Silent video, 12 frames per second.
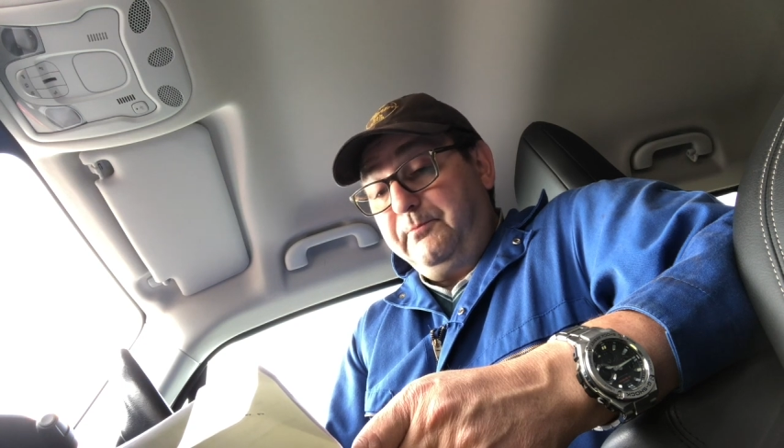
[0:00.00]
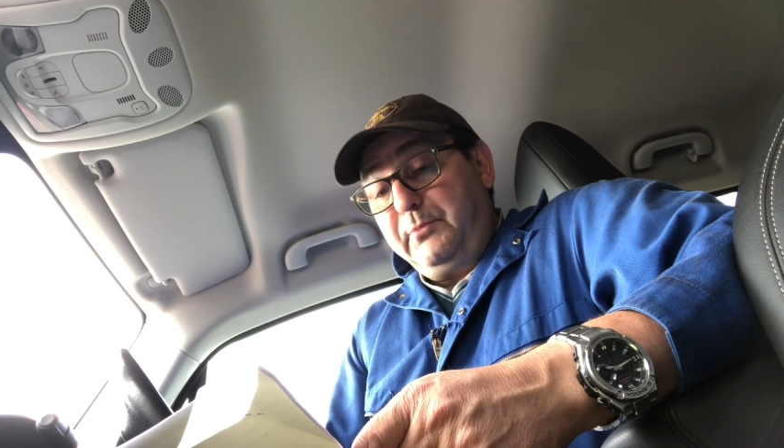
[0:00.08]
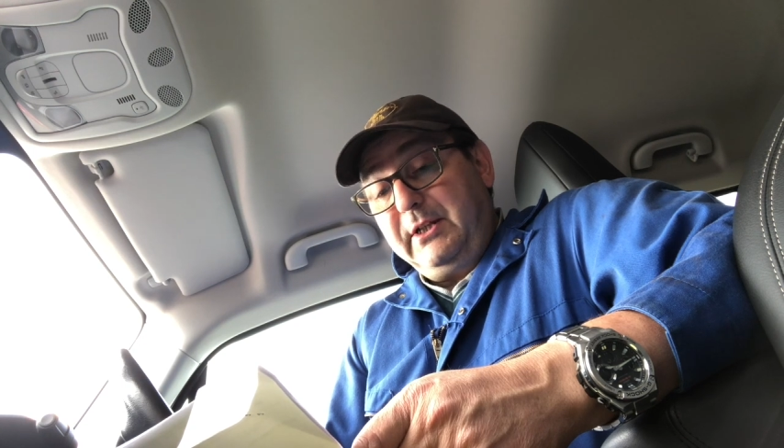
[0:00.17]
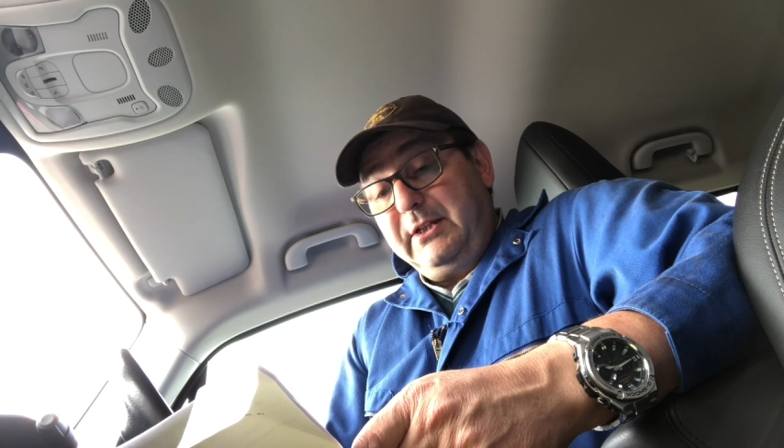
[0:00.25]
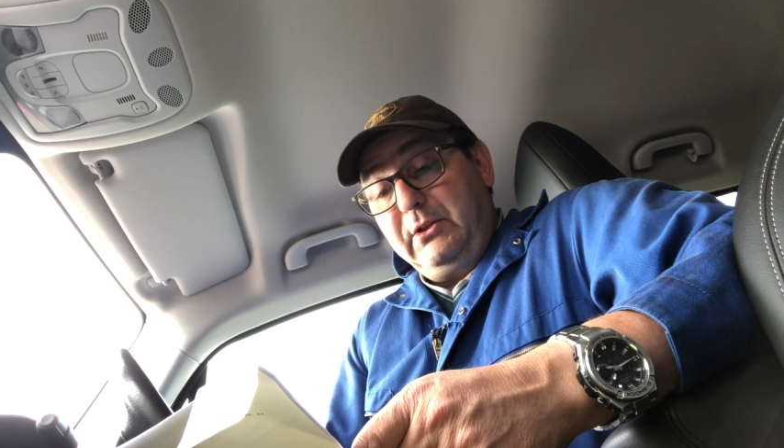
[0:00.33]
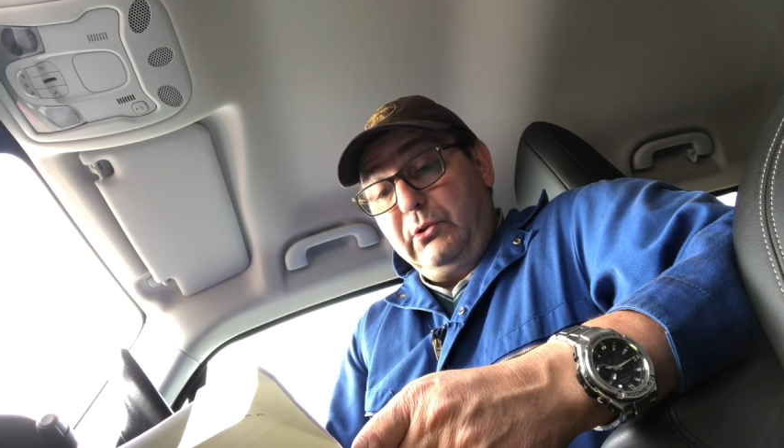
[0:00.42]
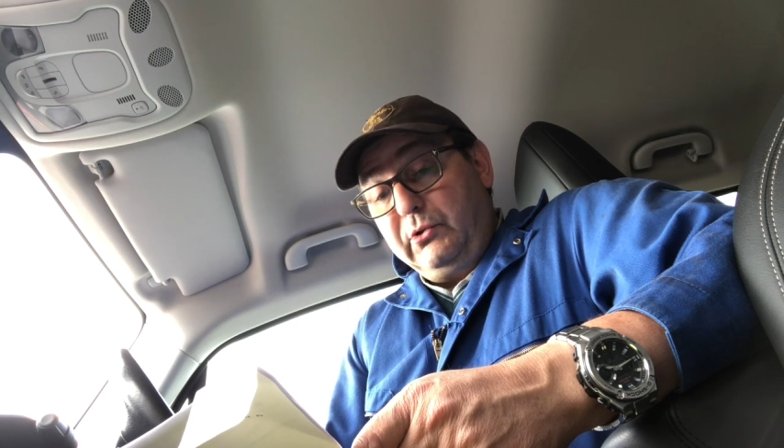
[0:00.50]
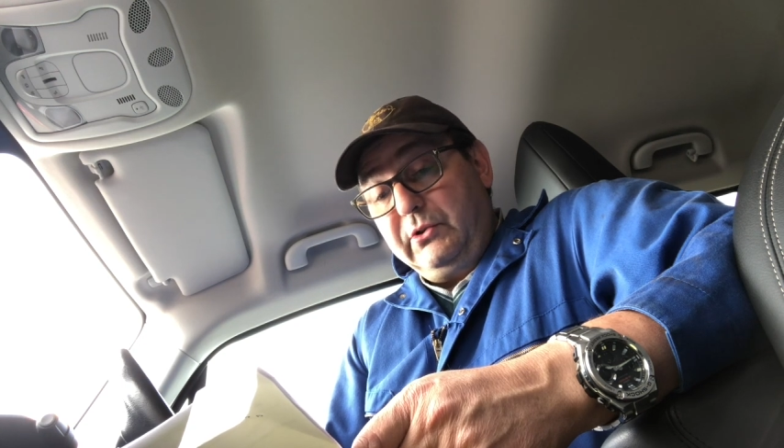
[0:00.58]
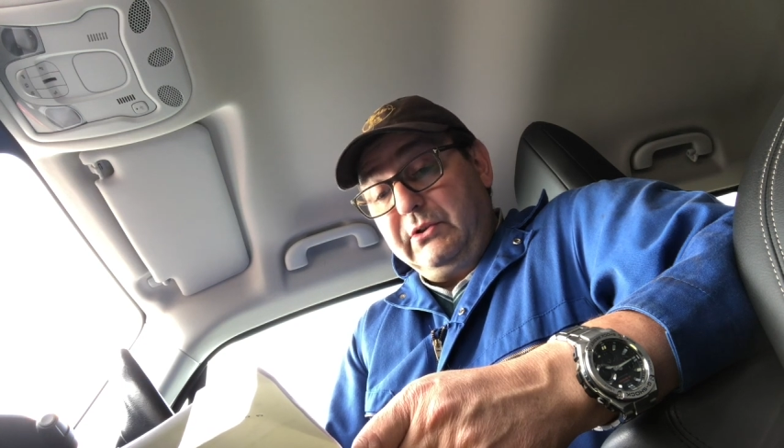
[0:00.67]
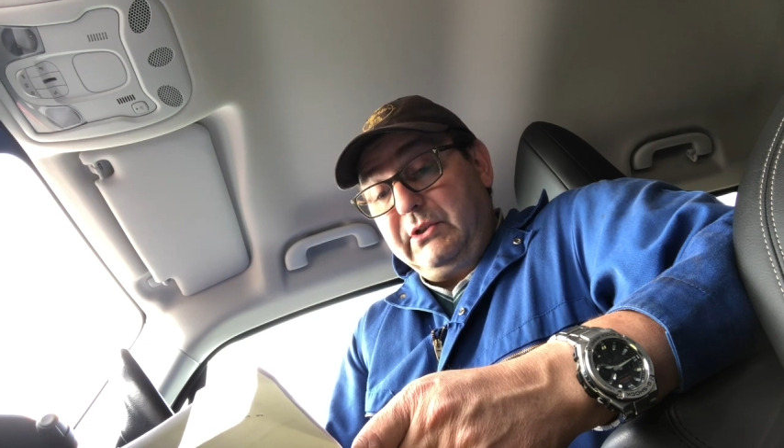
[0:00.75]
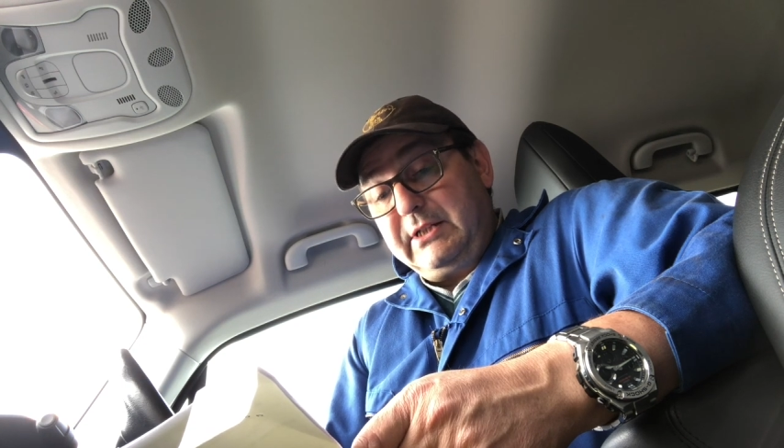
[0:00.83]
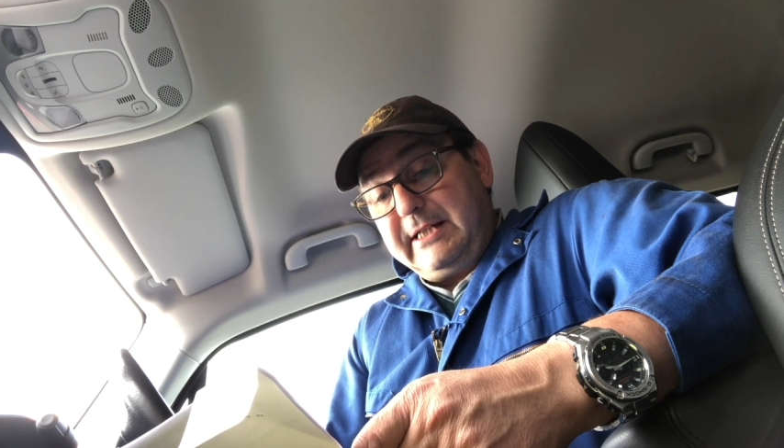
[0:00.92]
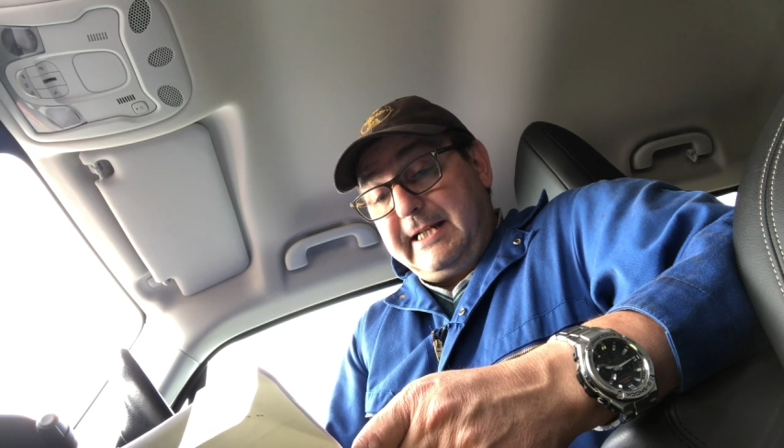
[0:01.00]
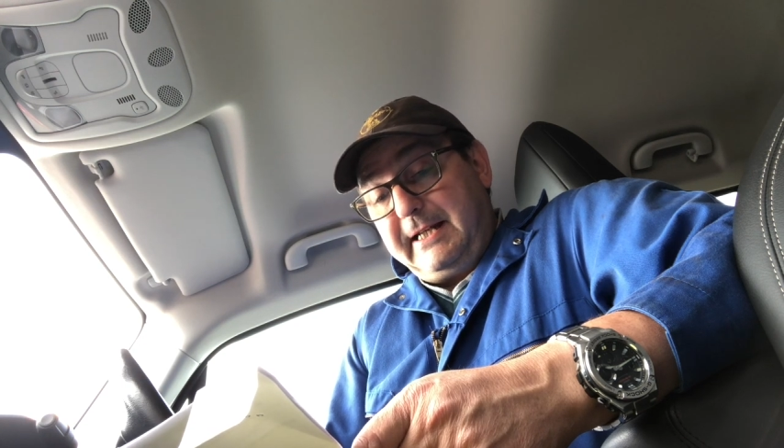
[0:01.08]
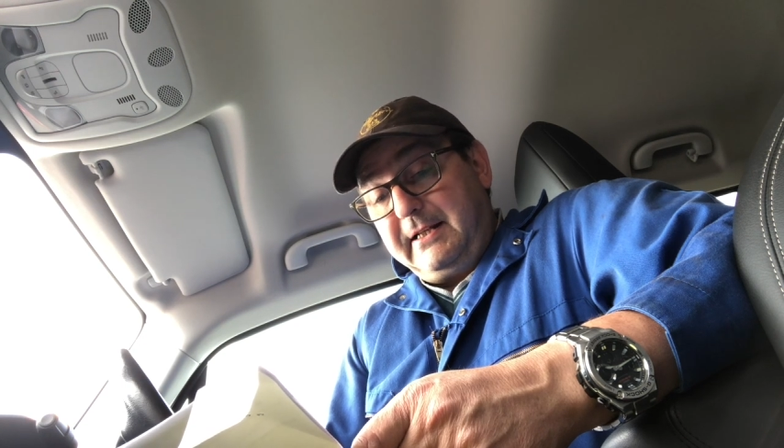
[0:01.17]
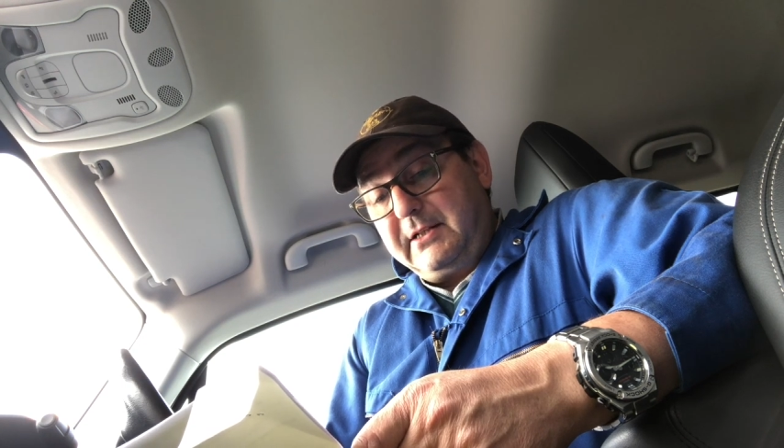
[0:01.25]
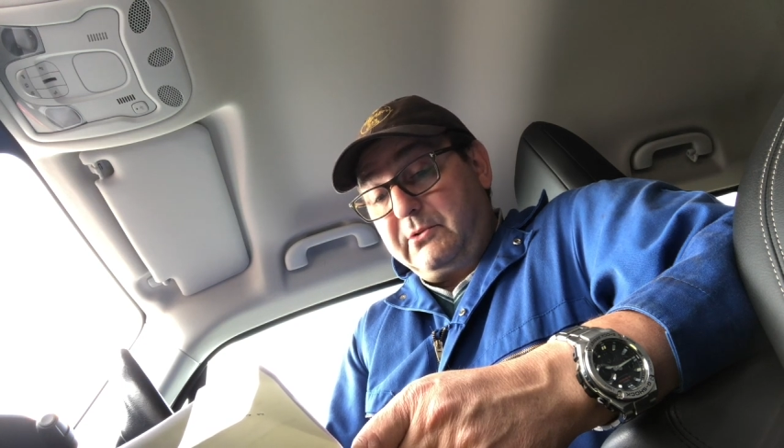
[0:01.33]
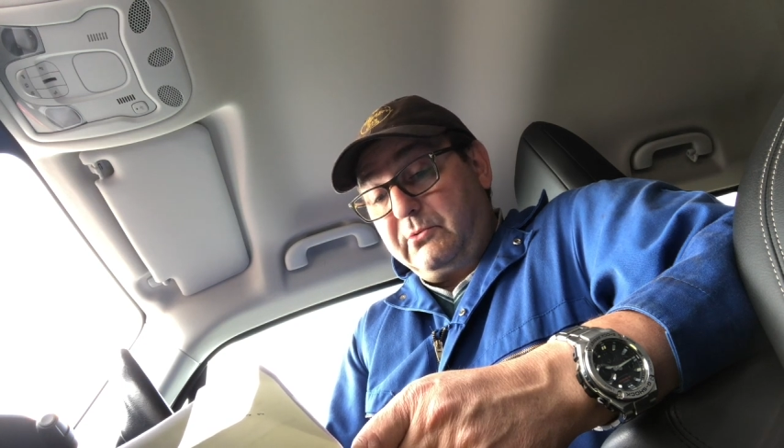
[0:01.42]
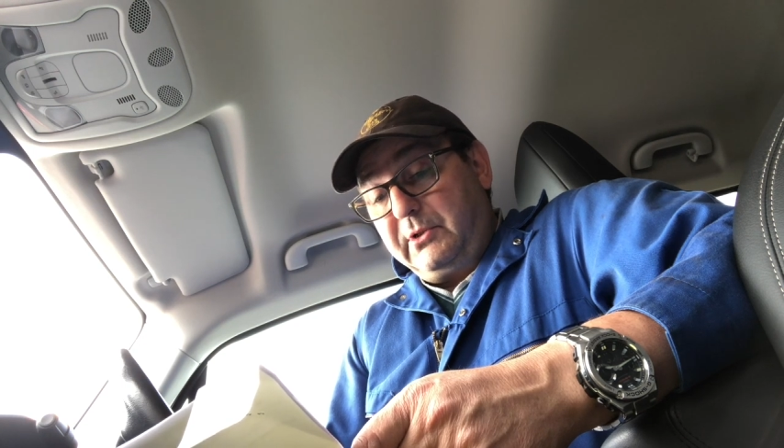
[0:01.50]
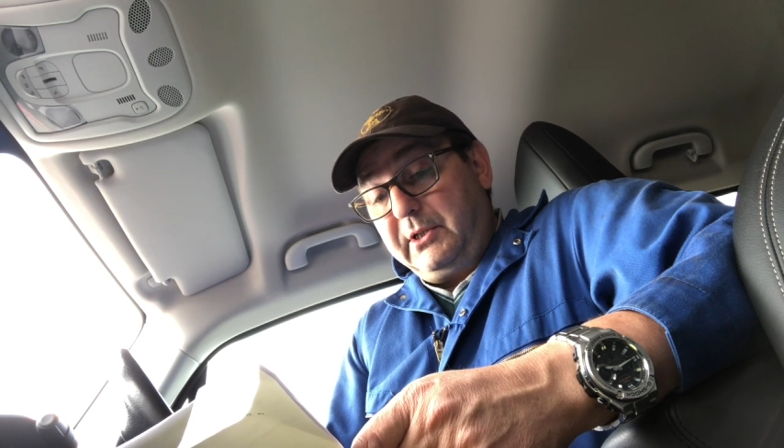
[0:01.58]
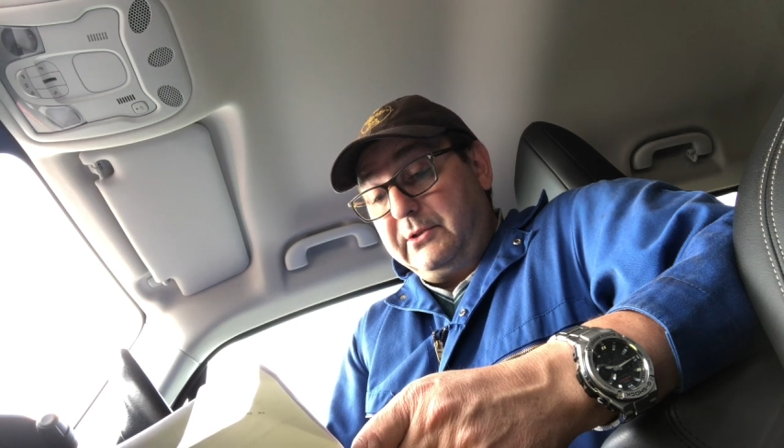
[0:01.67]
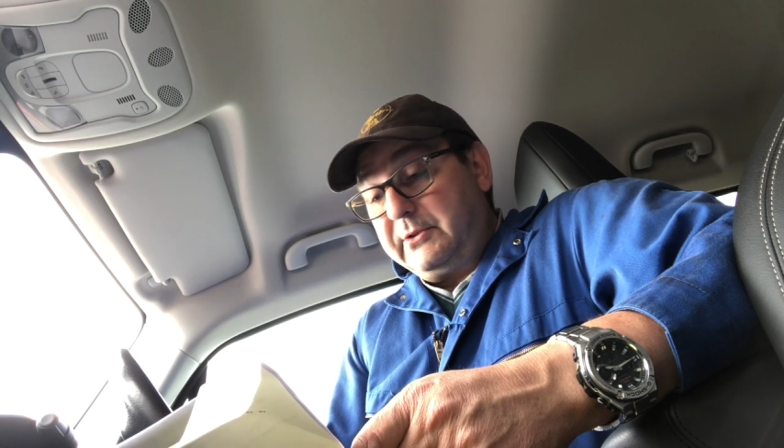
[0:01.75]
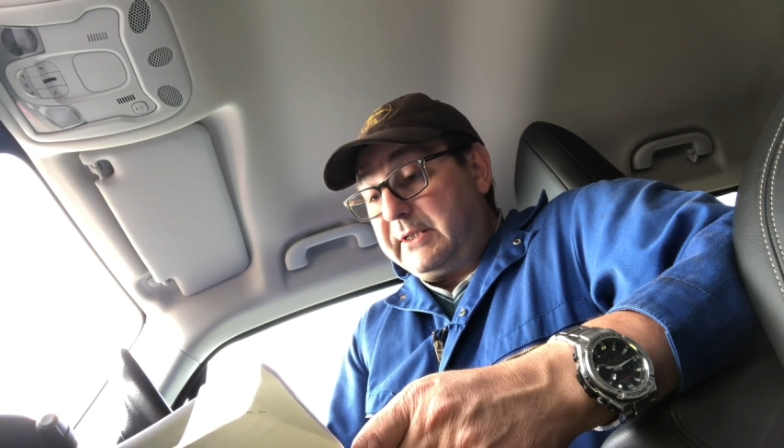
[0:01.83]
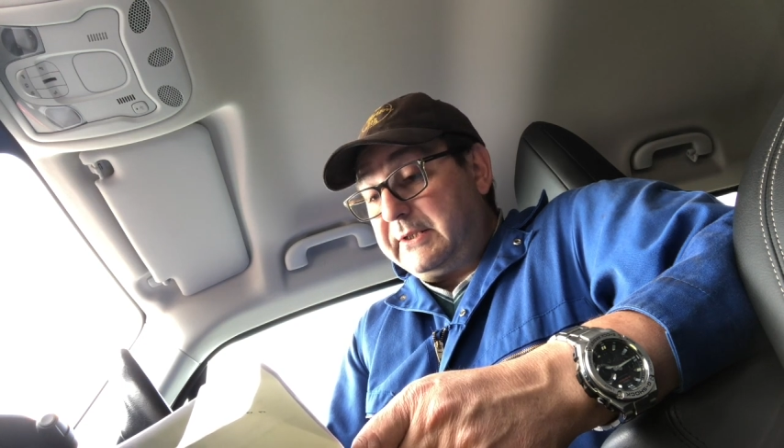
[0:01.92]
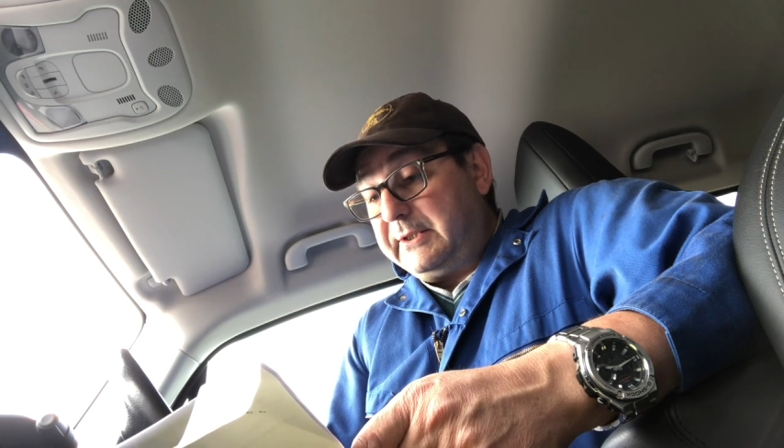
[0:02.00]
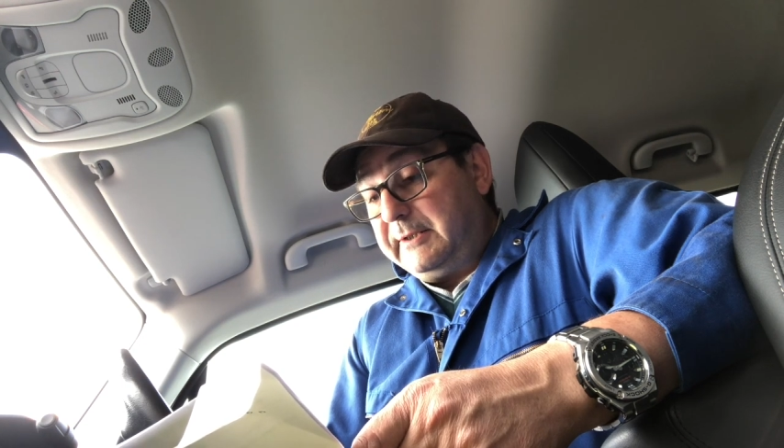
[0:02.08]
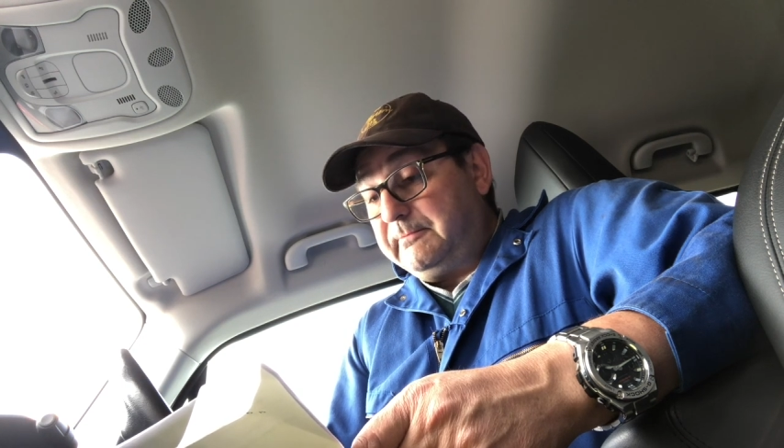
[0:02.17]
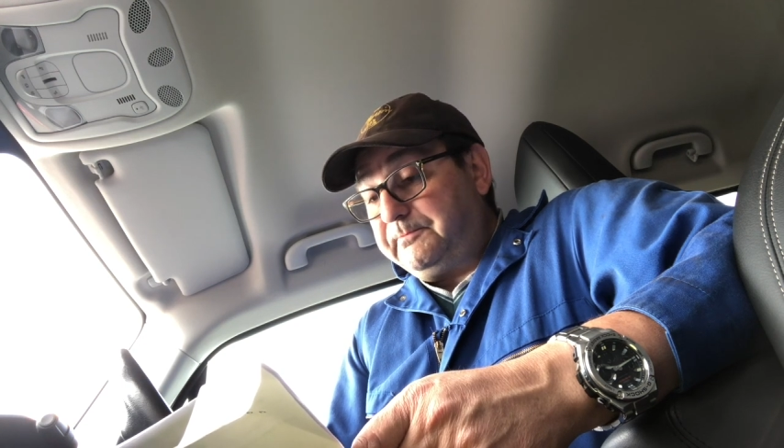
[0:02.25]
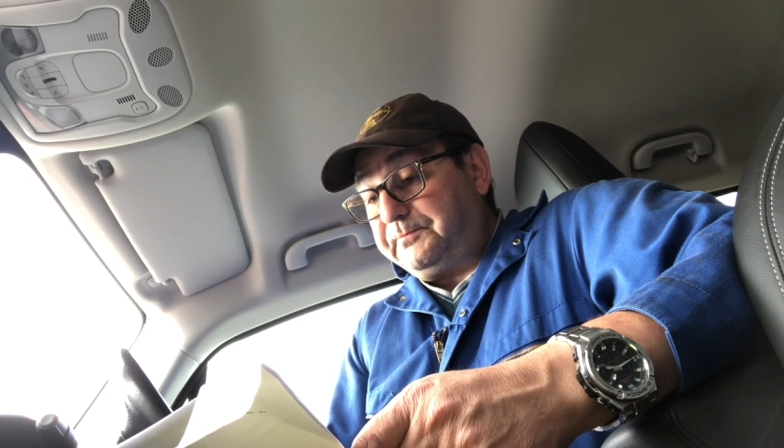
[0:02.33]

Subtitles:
but it doesn't say. That's quite interesting.